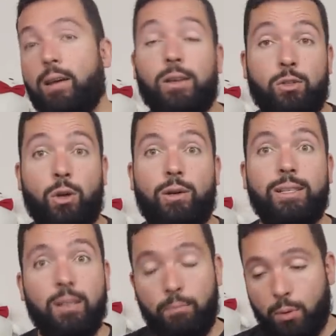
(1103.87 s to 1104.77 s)
So it
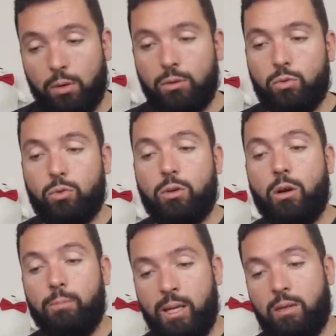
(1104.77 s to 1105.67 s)
is important to
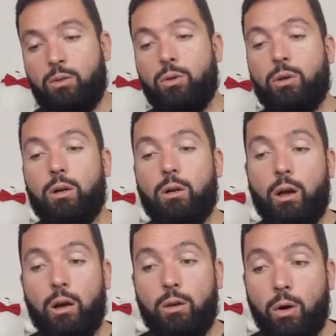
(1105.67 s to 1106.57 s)
commit your
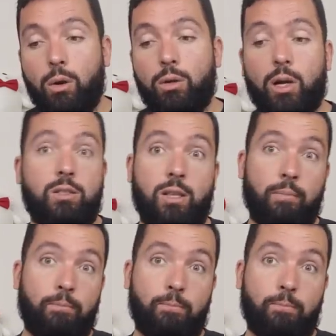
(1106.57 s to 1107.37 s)
go.sum.